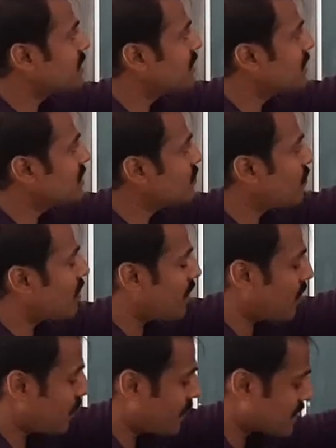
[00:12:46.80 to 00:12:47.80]
is phi
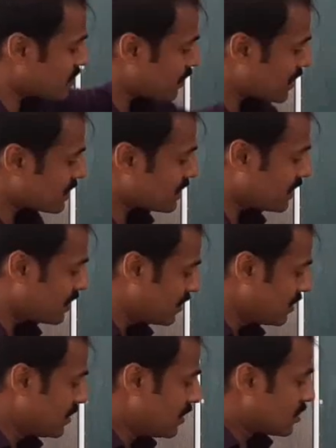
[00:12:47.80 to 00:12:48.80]
of x plus c.
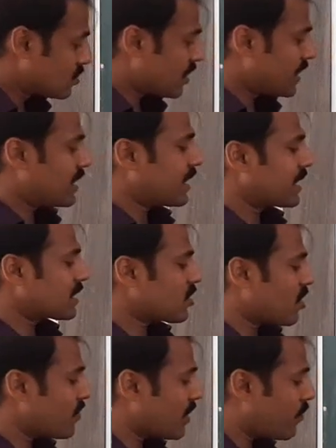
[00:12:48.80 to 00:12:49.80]
So integration
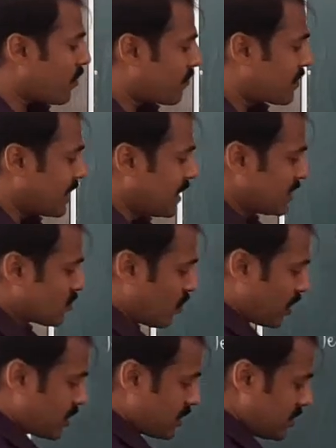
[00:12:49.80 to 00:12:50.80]
of f of t is
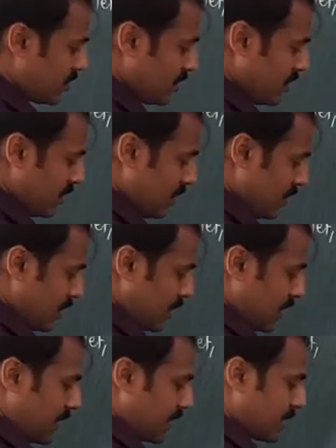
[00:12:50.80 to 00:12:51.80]
what?
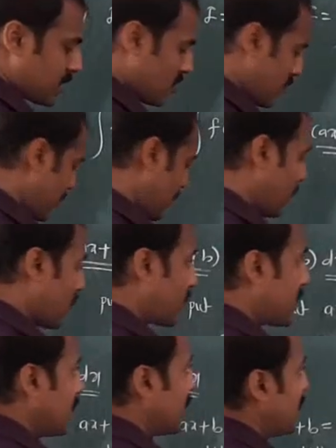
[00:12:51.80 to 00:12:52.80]
Integration of f of t